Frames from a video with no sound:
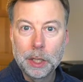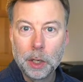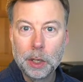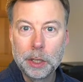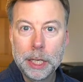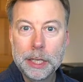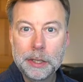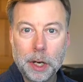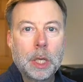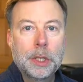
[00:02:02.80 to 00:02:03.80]
current
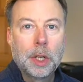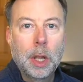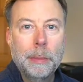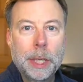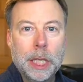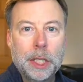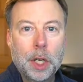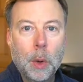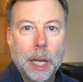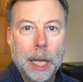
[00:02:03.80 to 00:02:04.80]
install. So let me
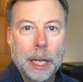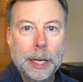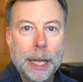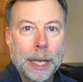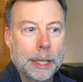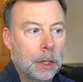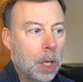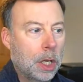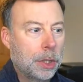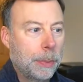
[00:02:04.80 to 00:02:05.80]
go ahead and
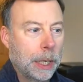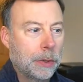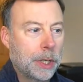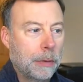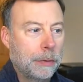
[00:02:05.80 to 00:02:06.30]
launch Microsoft